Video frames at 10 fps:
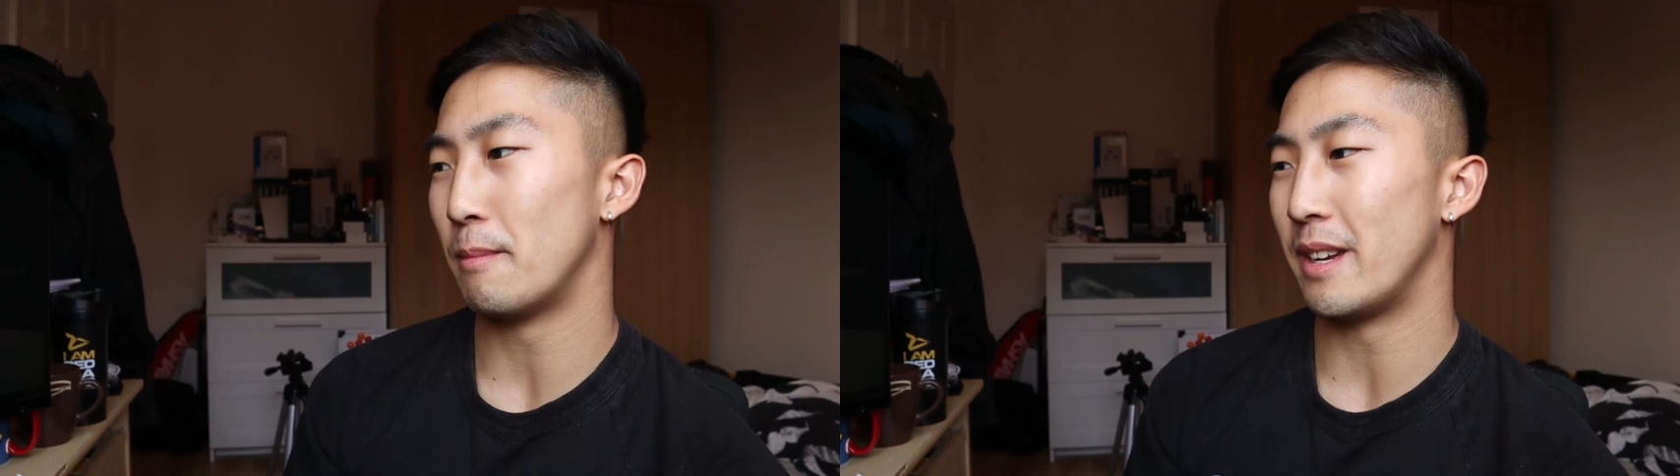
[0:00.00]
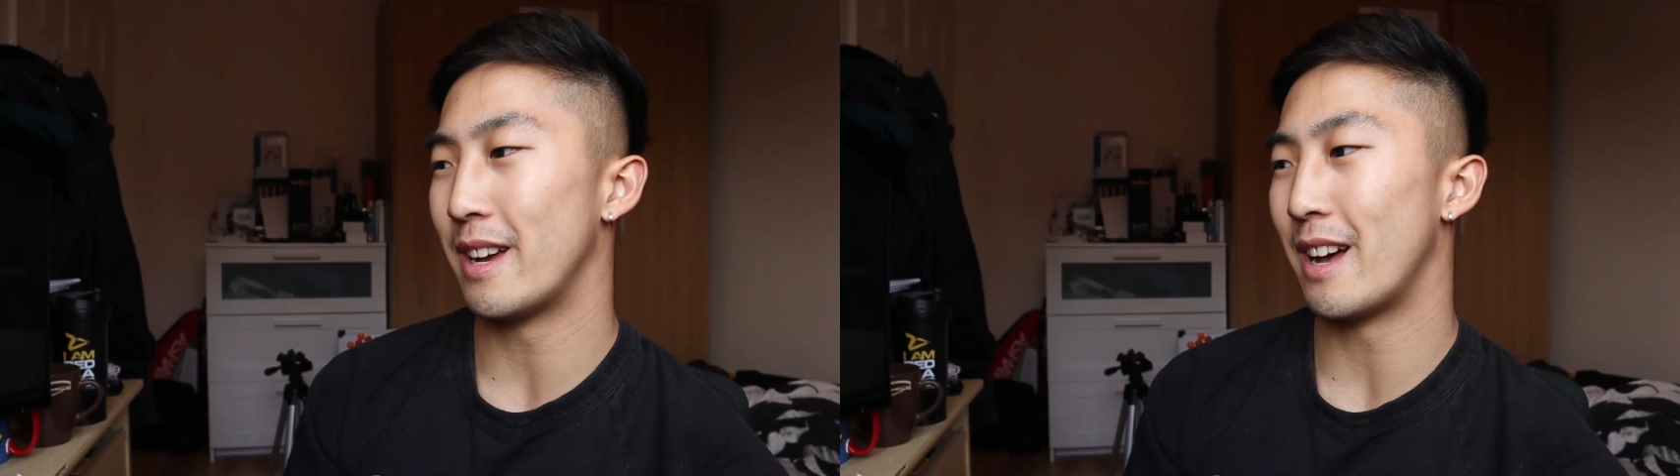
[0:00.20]

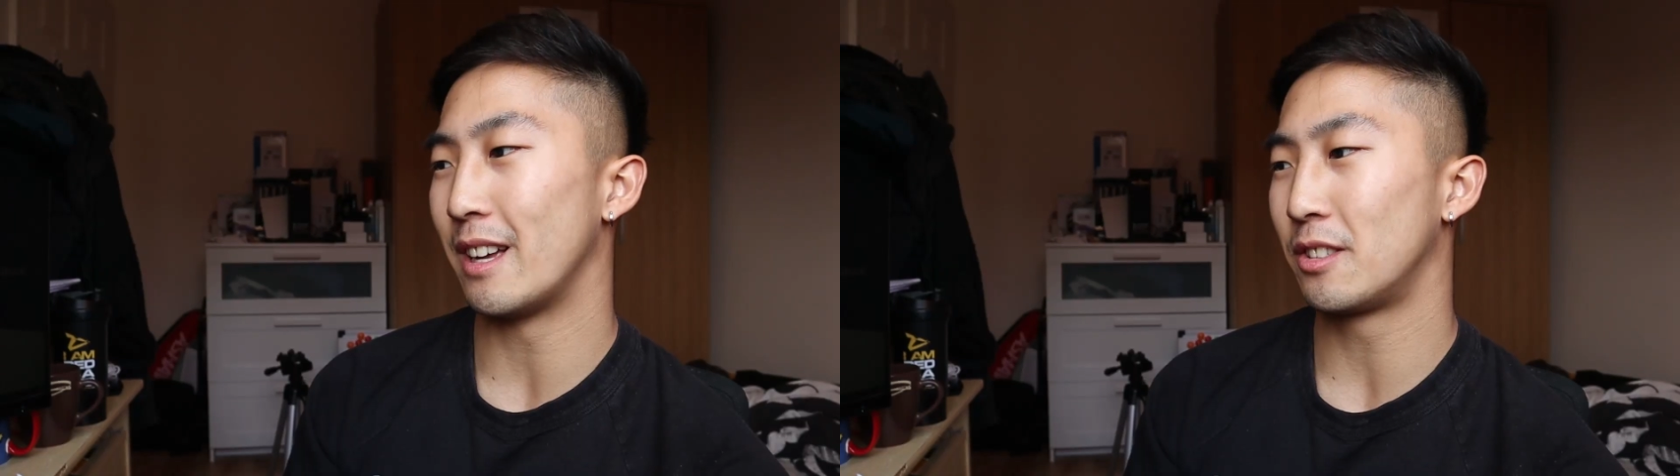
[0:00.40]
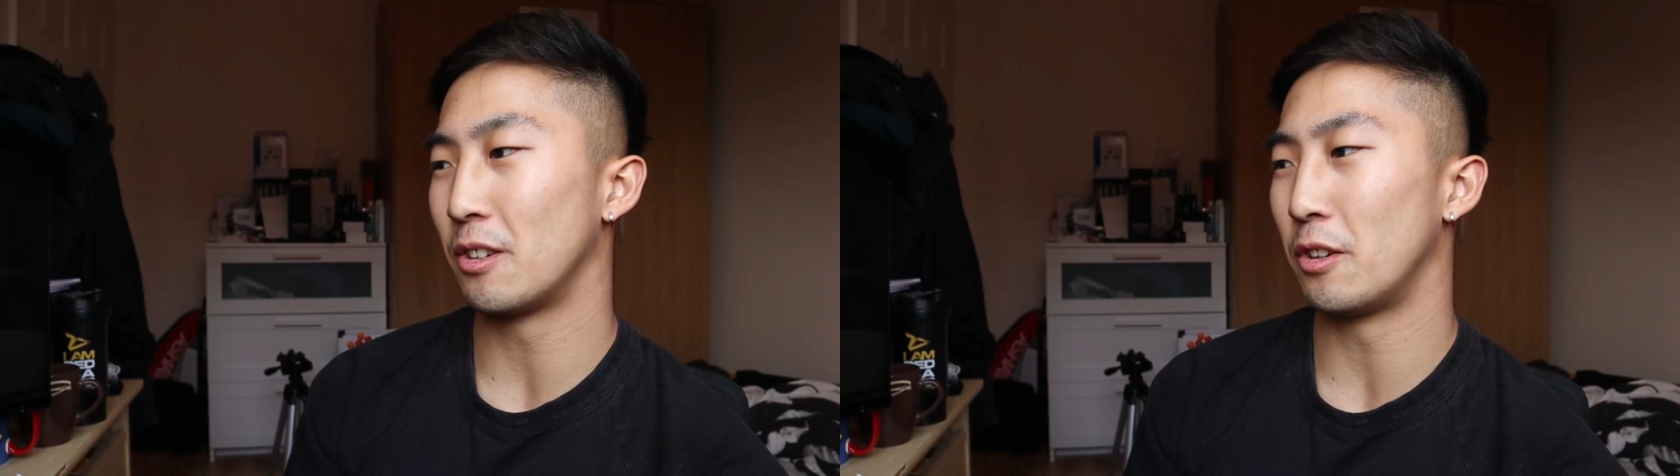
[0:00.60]
But yeah,
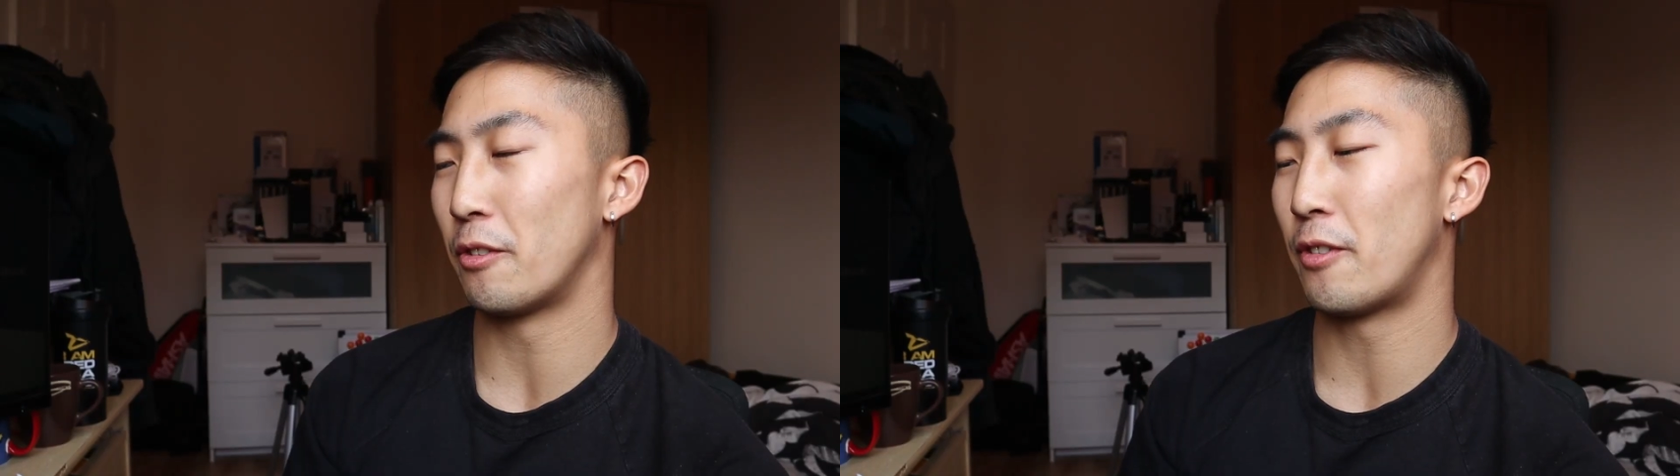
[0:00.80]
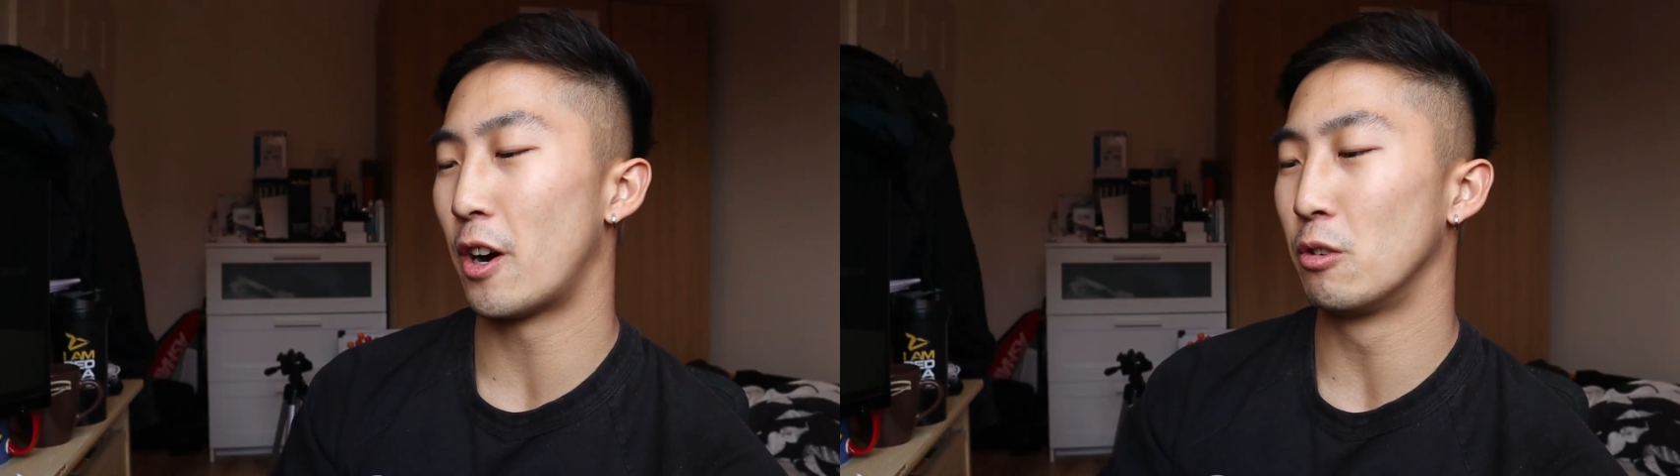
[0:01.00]
so the
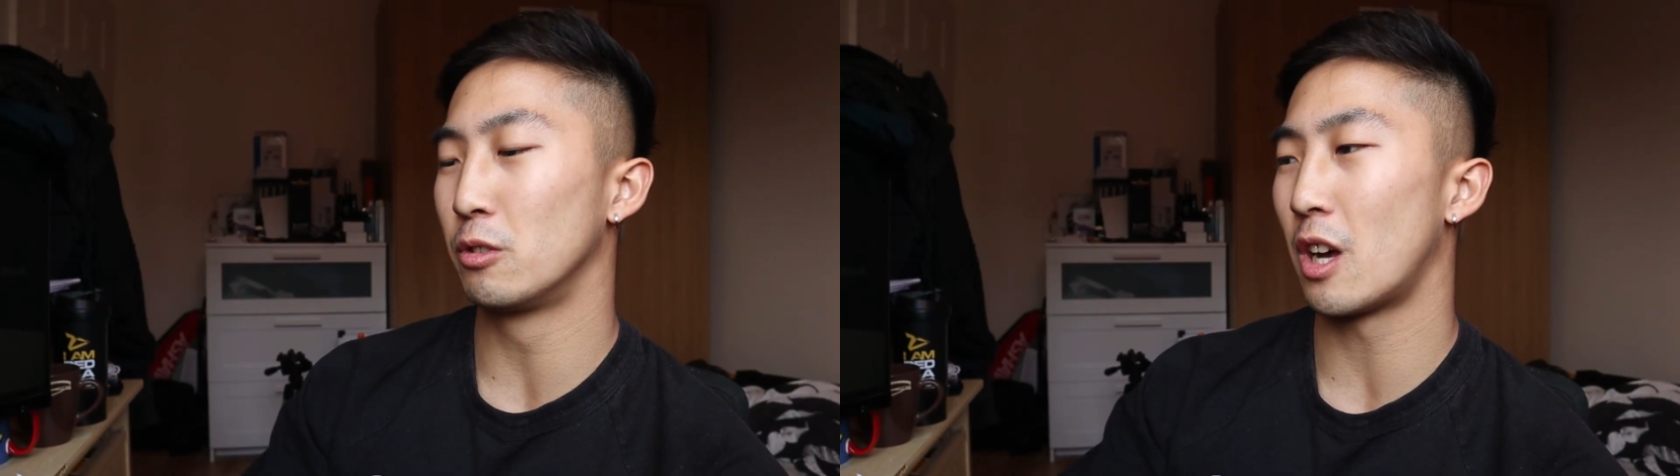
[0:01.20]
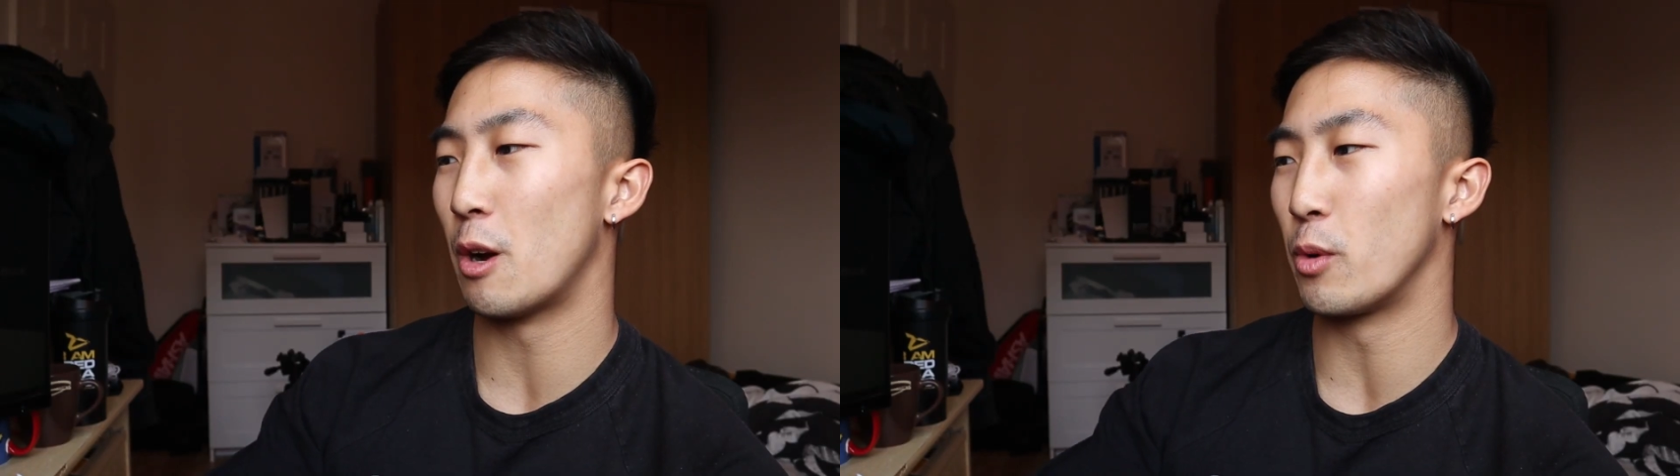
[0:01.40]
final
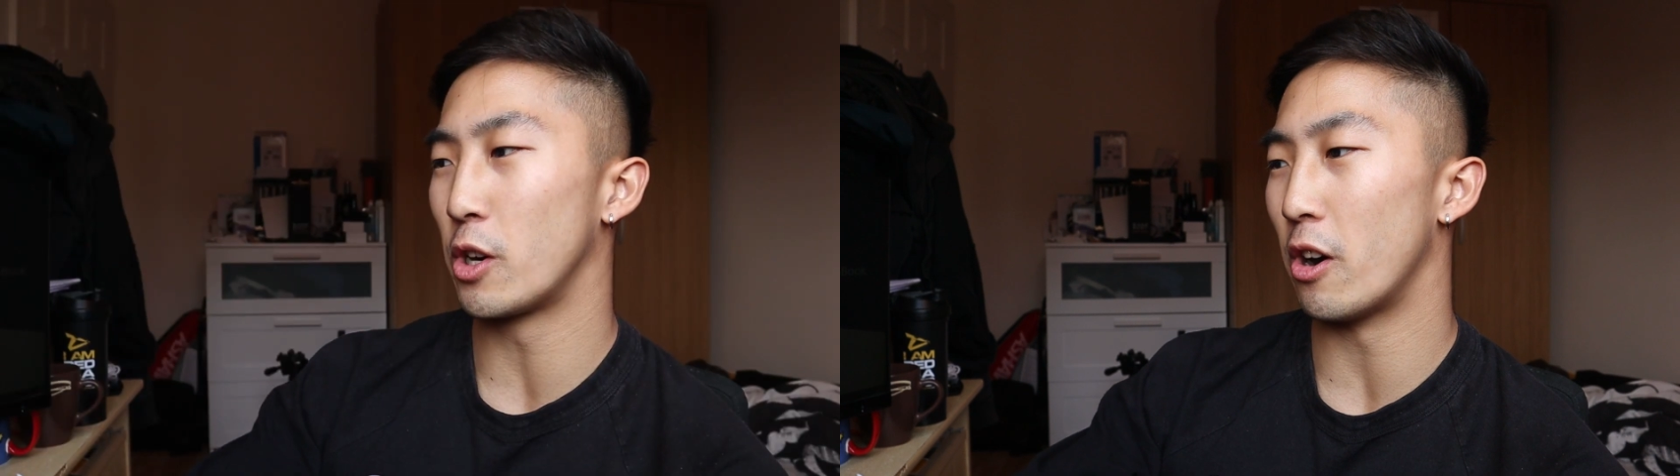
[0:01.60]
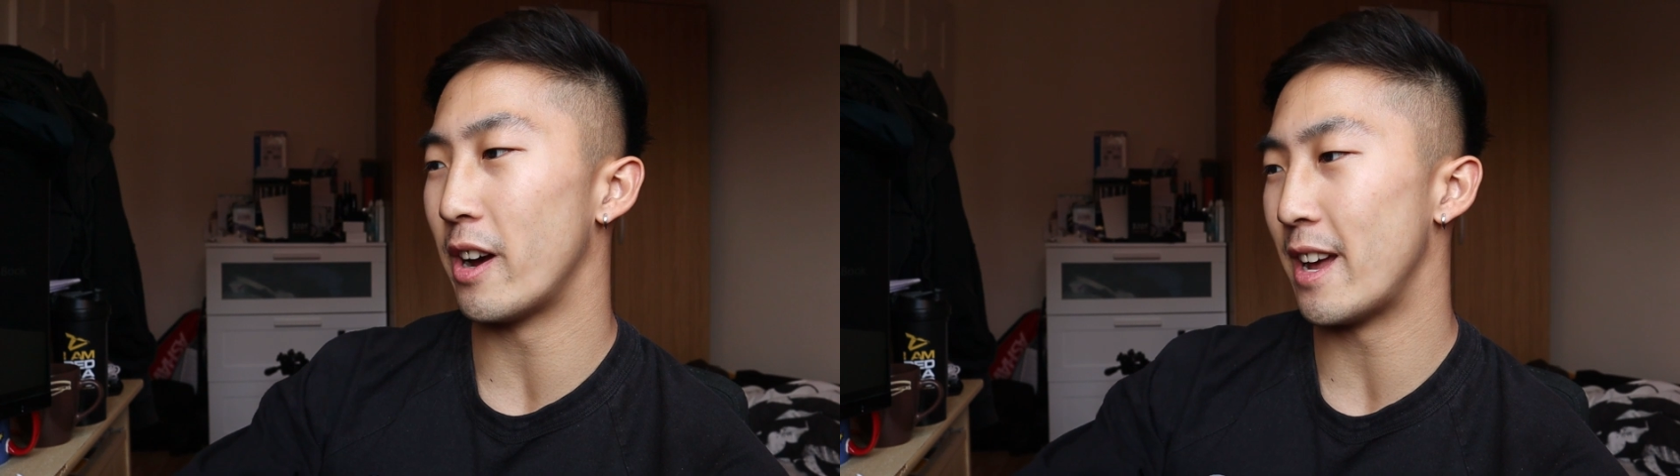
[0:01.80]
time we
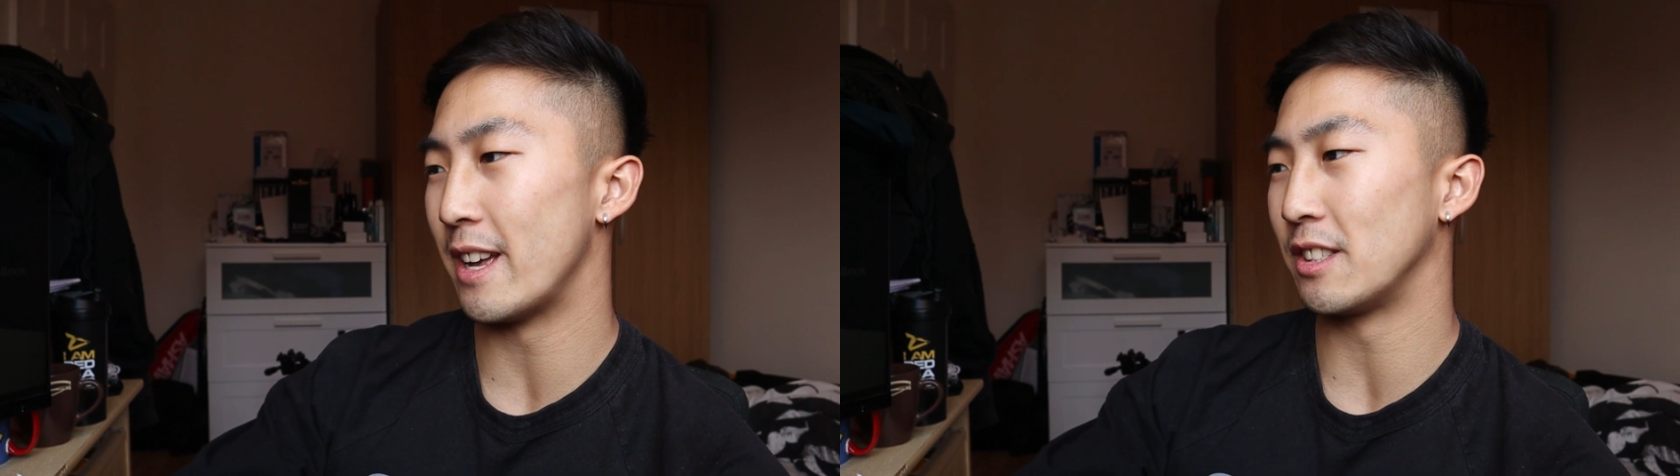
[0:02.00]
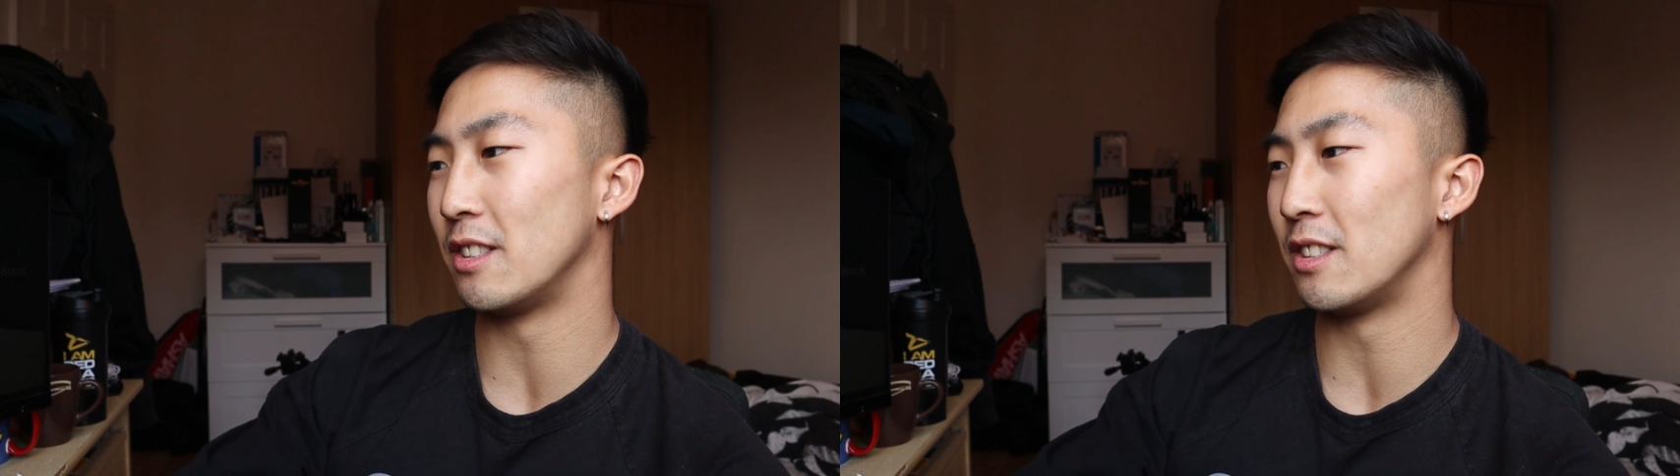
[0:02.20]
got here is